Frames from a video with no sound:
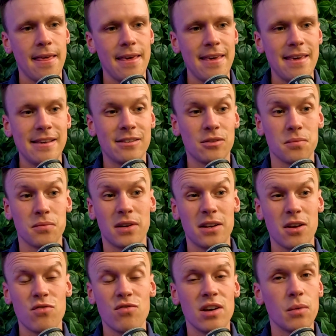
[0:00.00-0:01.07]
is something I
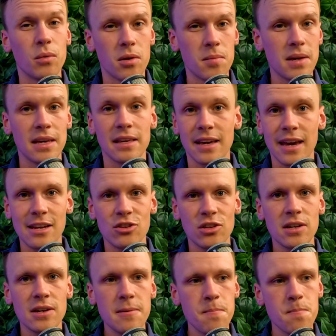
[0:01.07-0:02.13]
don't really want to be engaging
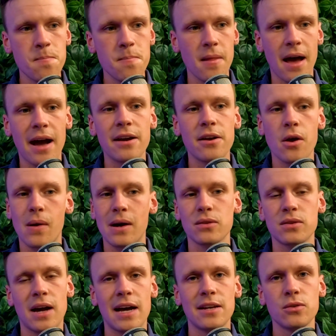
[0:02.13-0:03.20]
in, I know how
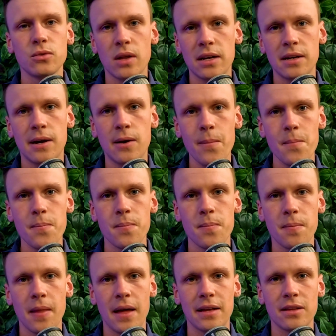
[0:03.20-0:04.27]
to handle that now.
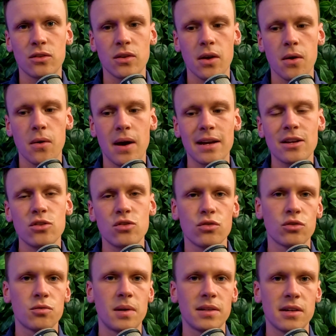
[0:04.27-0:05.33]
And so I can
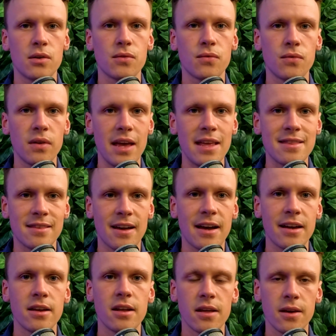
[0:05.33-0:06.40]
trust myself
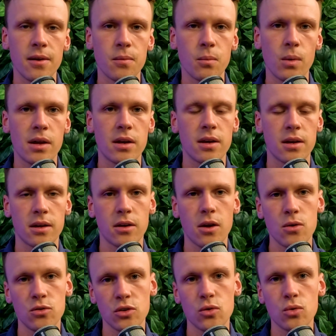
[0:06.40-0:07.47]
entirely. We had a
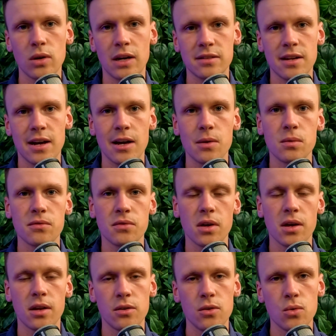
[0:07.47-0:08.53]
coaching call last night with
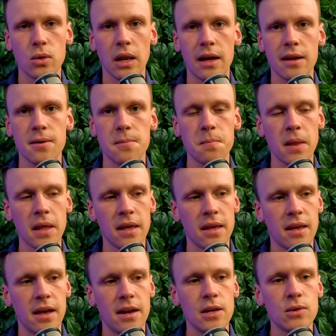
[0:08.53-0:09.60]
a new client,
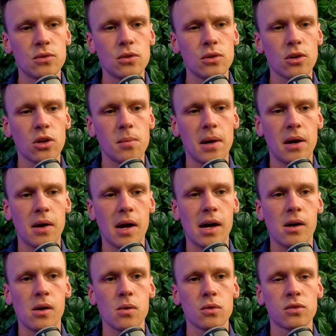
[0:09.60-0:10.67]
and he was talking about
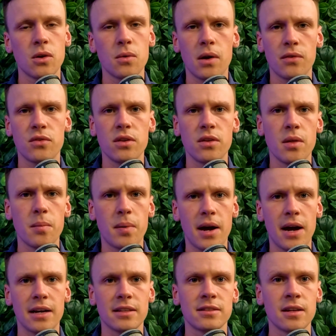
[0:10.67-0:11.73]
how so often in the
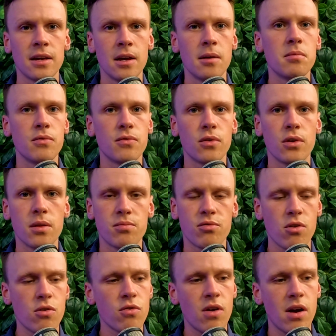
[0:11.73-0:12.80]
past, before the
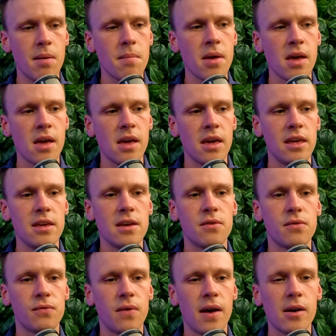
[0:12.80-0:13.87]
program, he had
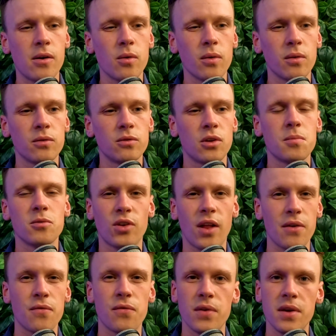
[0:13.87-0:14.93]
felt so much
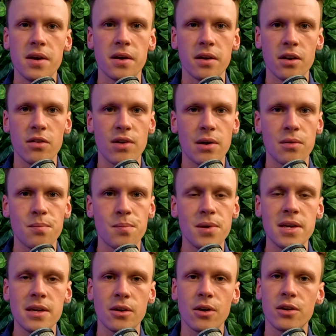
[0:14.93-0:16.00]
like fear around
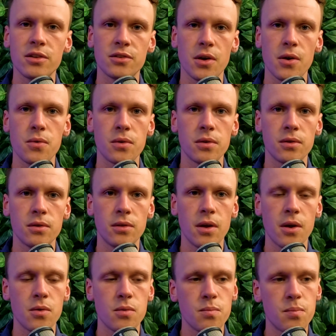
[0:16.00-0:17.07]
being on his own,
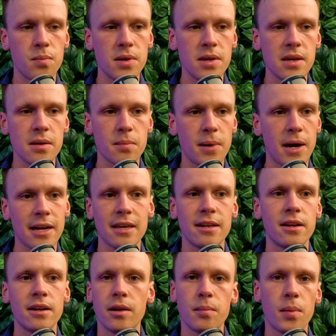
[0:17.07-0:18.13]
being back in
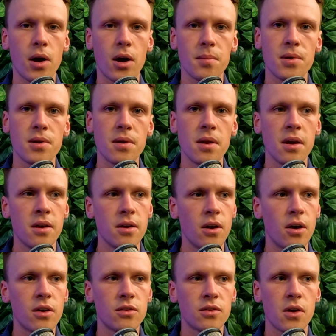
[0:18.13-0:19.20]
an apartment
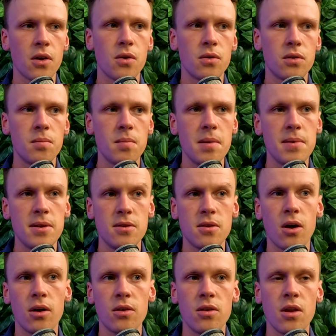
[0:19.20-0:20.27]
on his own and maybe
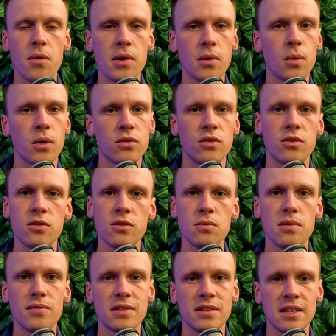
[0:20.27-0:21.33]
not knowing what to do
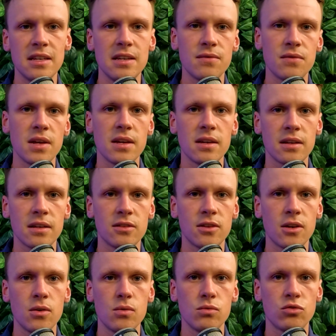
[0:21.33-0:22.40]
with his evening. And
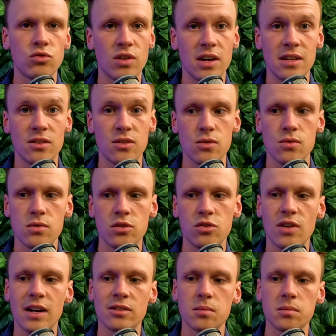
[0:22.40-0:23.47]
so trying to
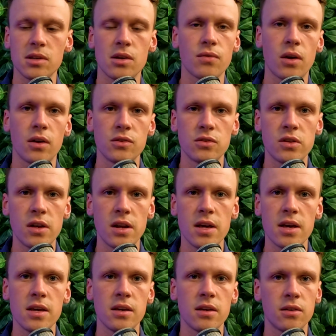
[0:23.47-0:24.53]
distract himself
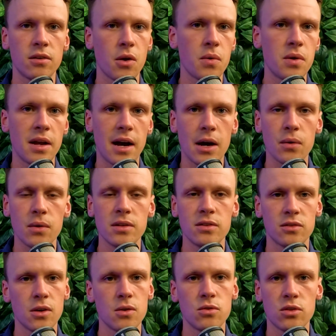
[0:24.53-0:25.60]
constantly, going out and
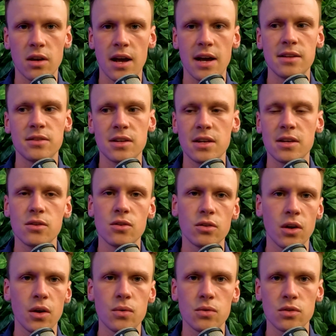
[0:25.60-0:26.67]
socializing or
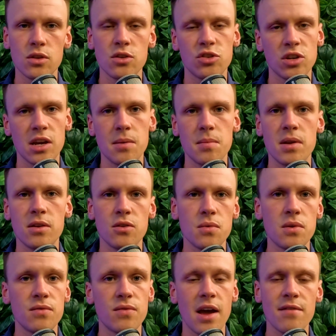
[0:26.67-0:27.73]
going to the gym and
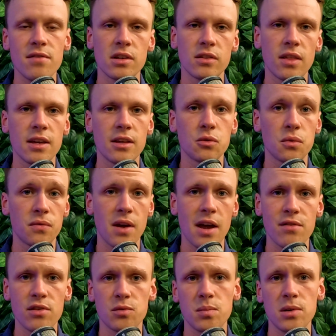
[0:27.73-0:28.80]
doing various things with
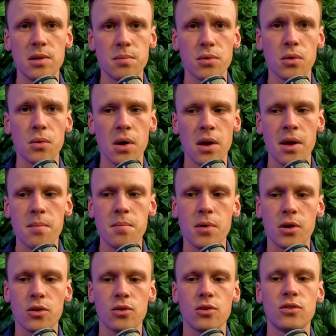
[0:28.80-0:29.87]
various people
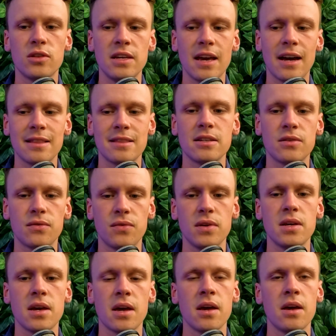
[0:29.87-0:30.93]
because he had this
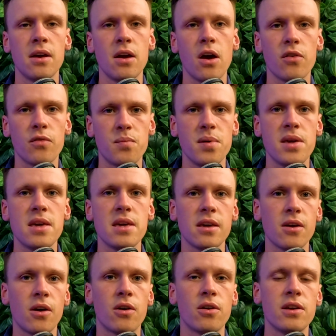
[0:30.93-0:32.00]
fear of being
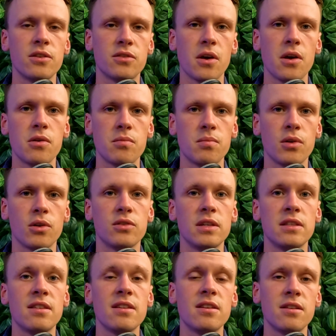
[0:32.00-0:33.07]
on his own, because he
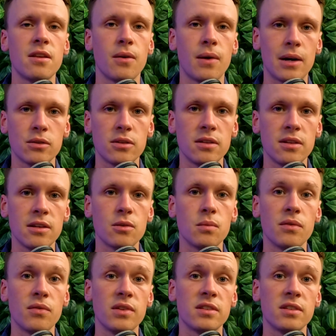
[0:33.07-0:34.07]
didn't know how to deal with his